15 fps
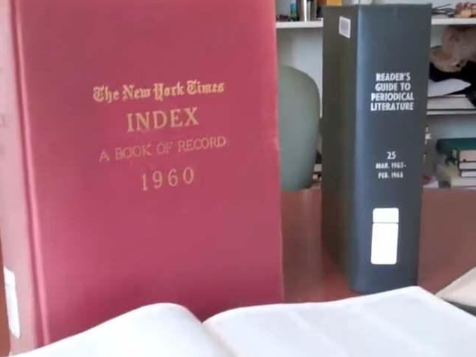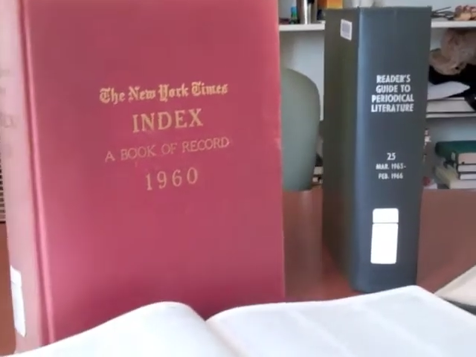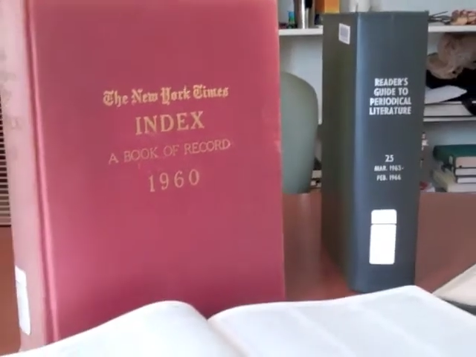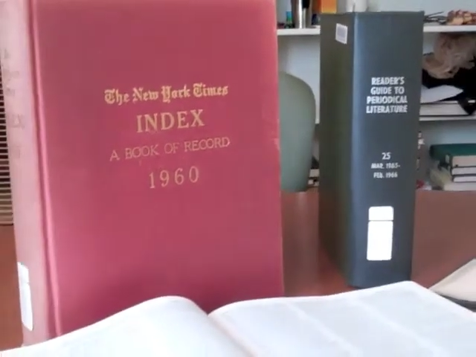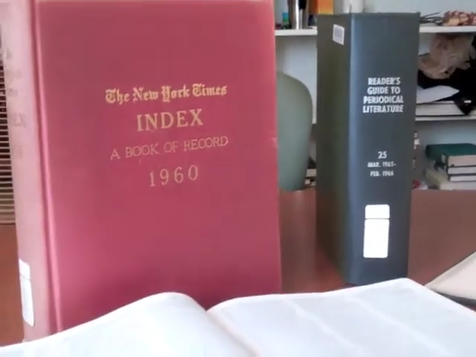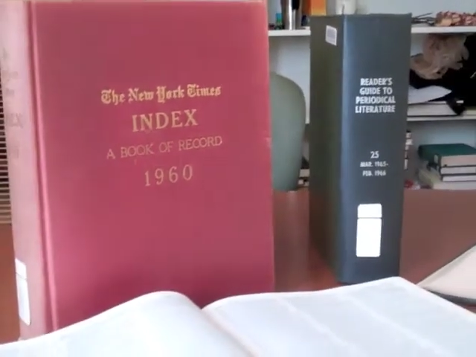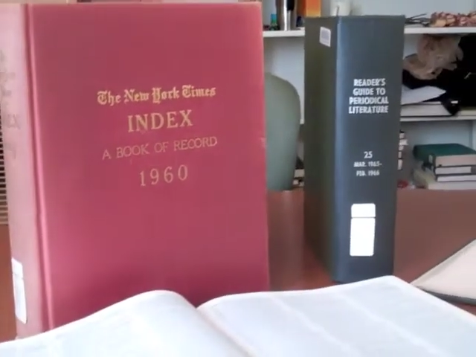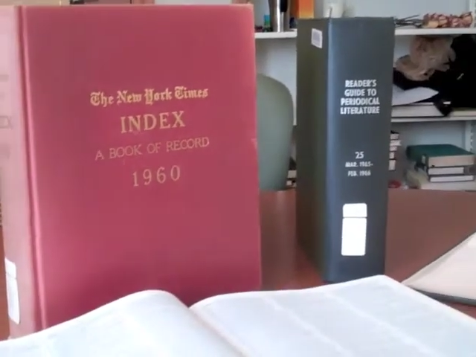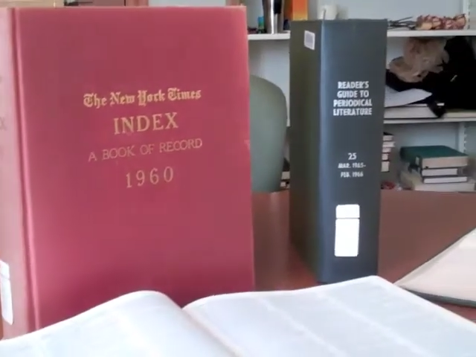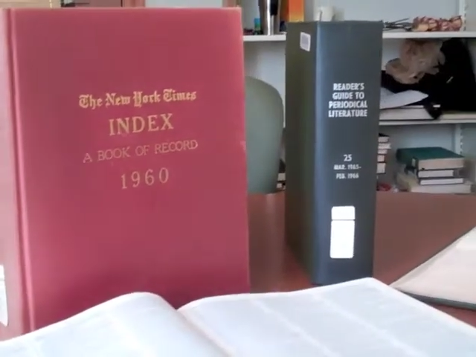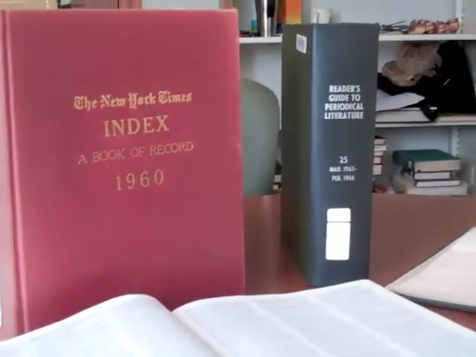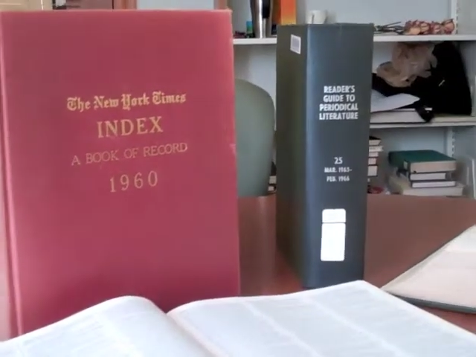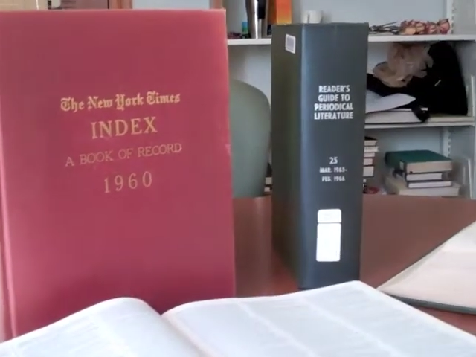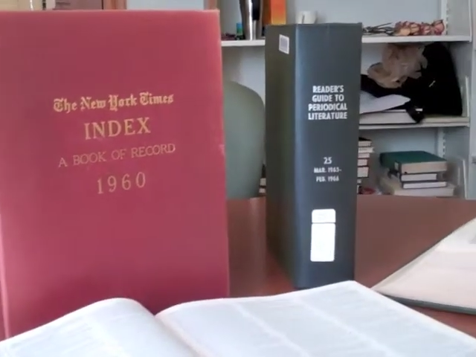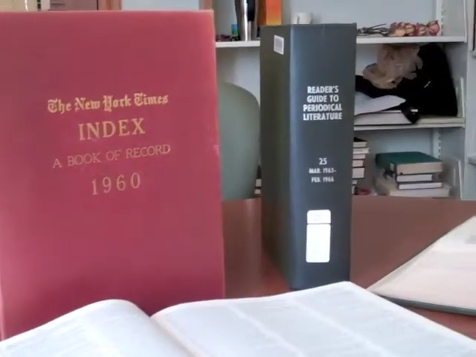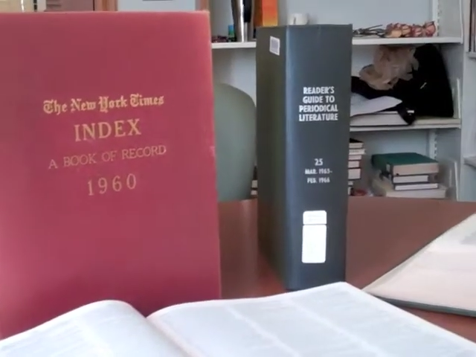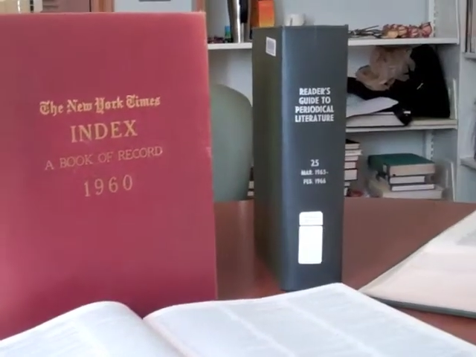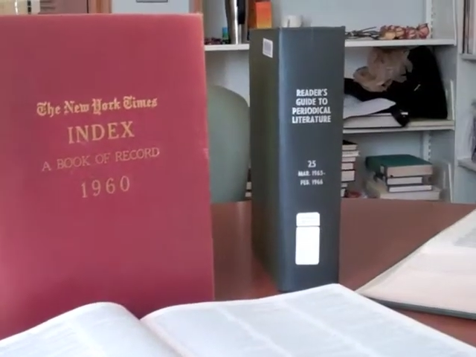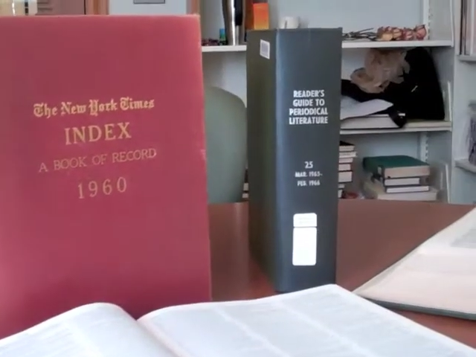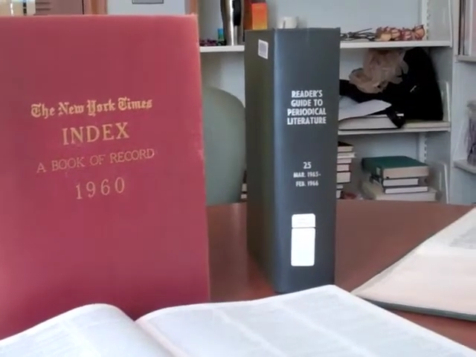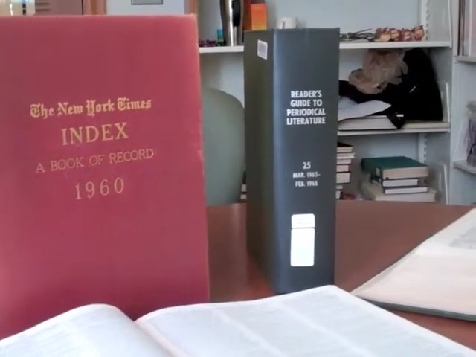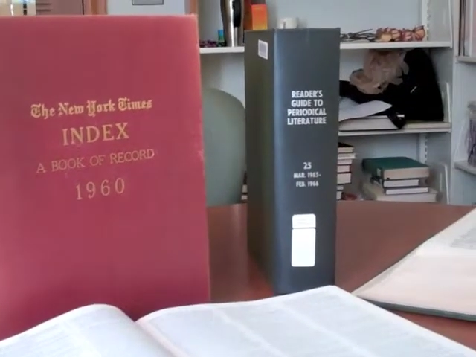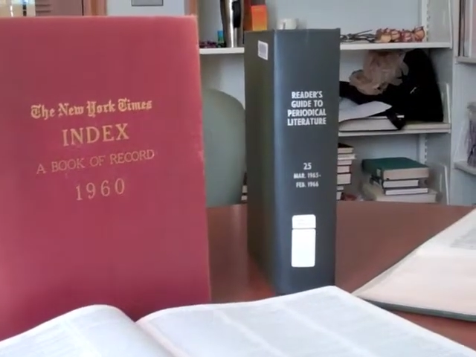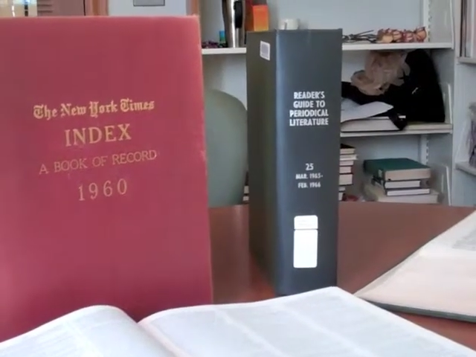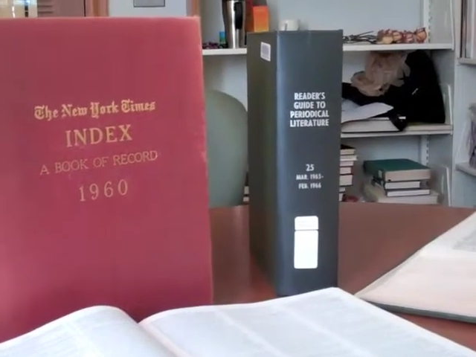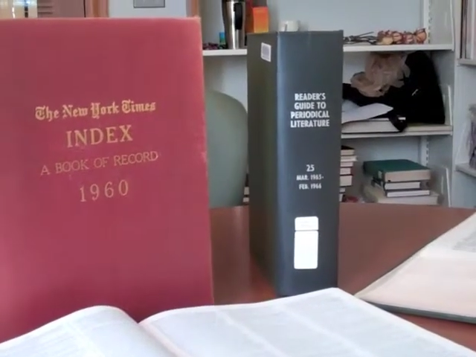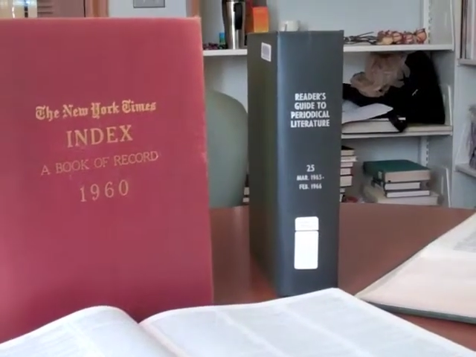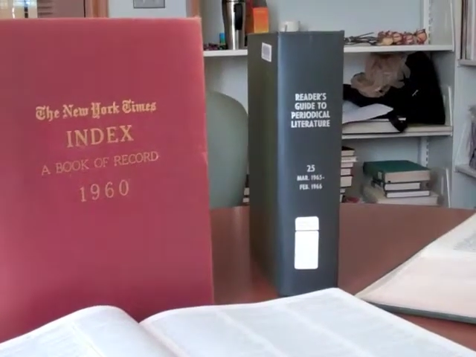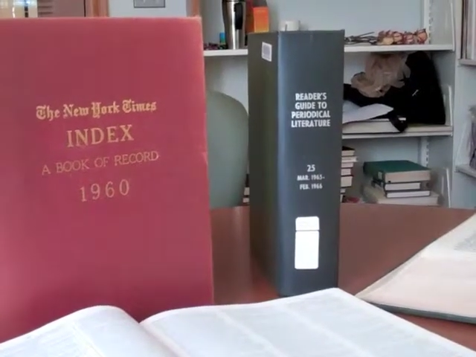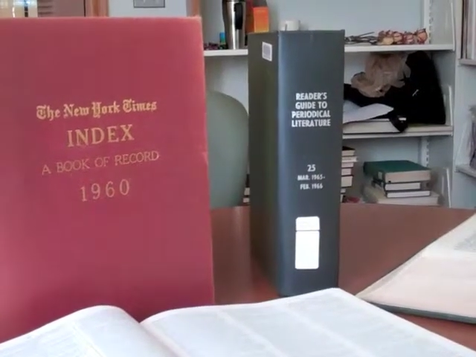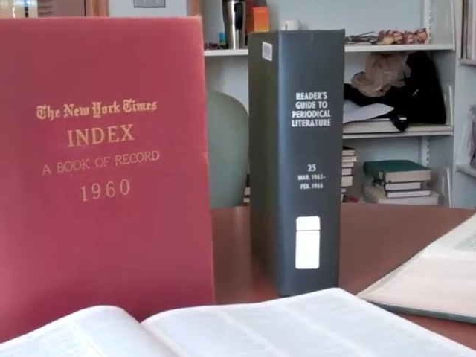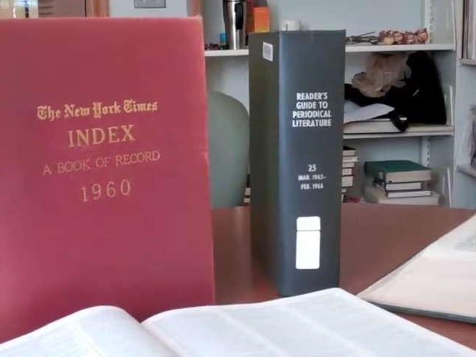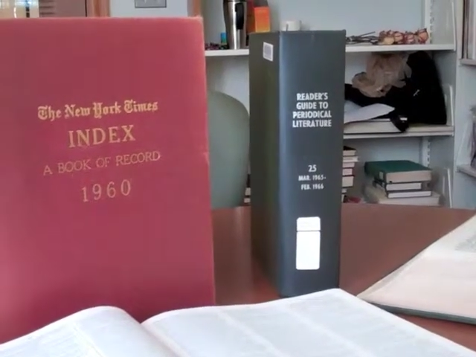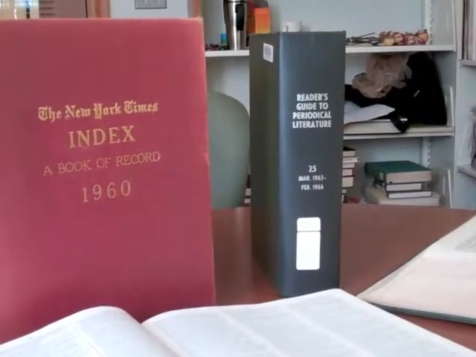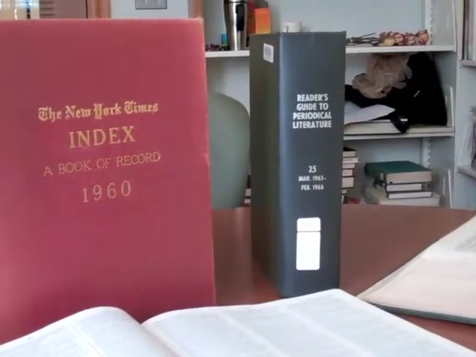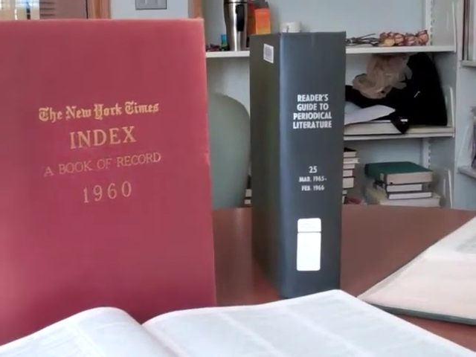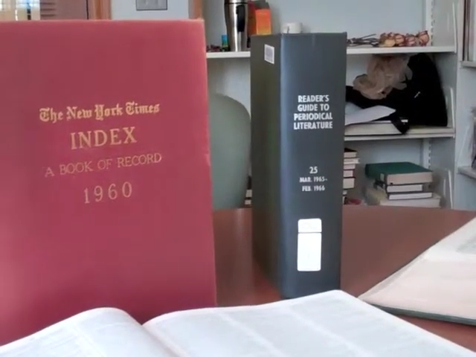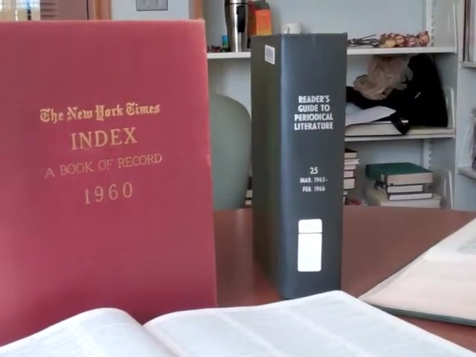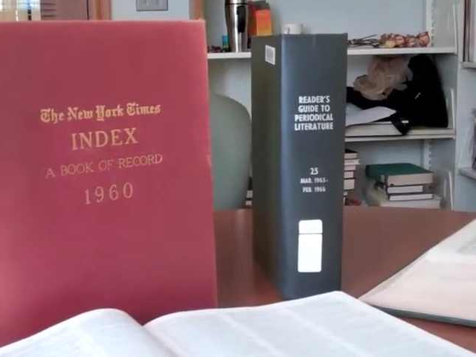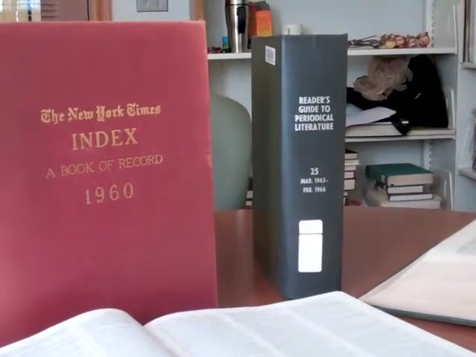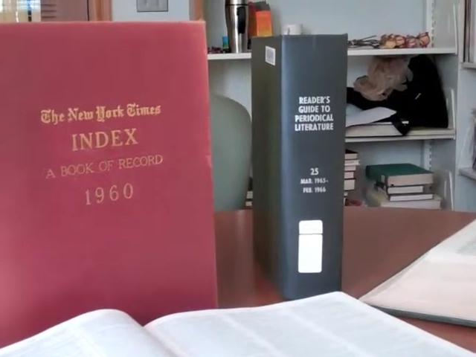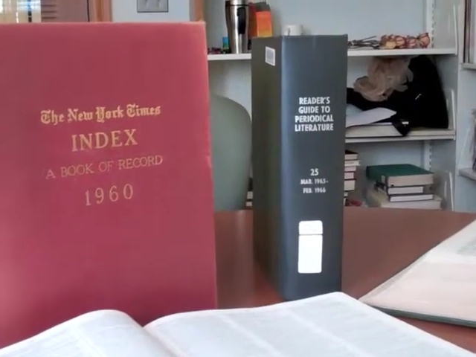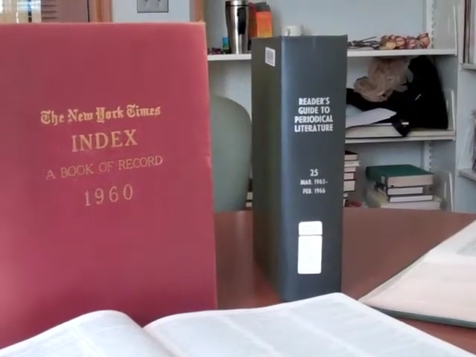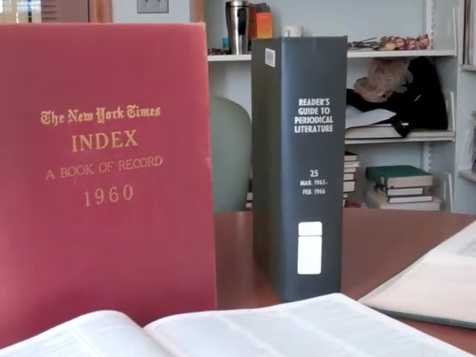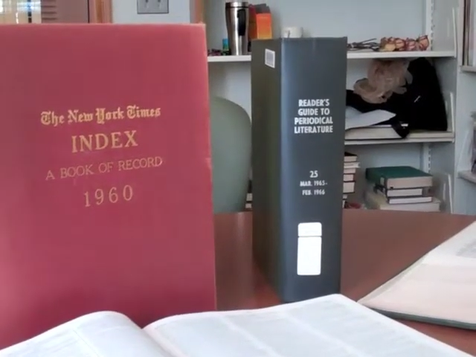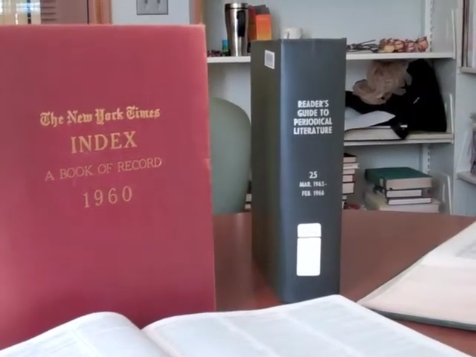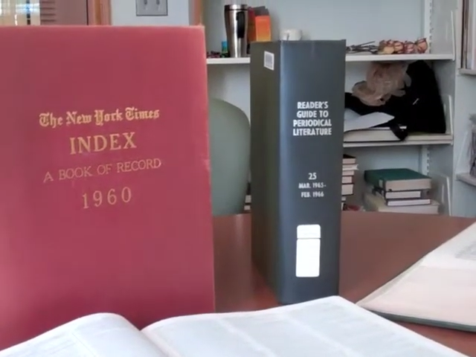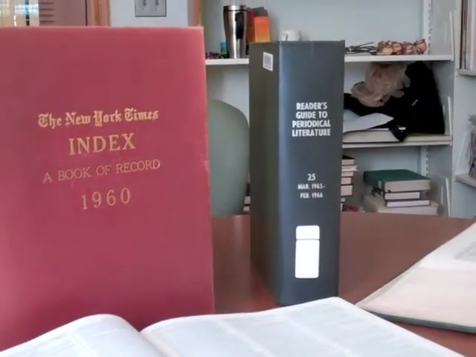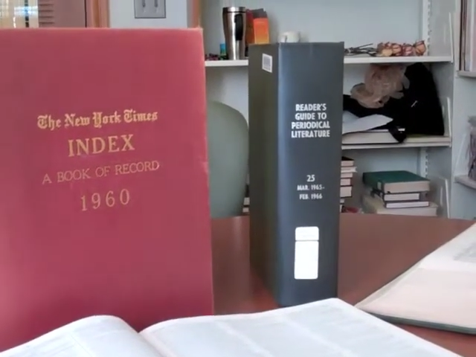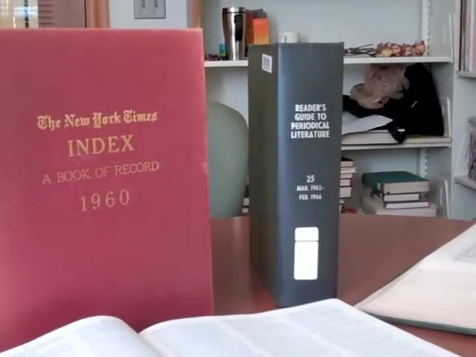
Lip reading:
Nobody's mouth can be seen.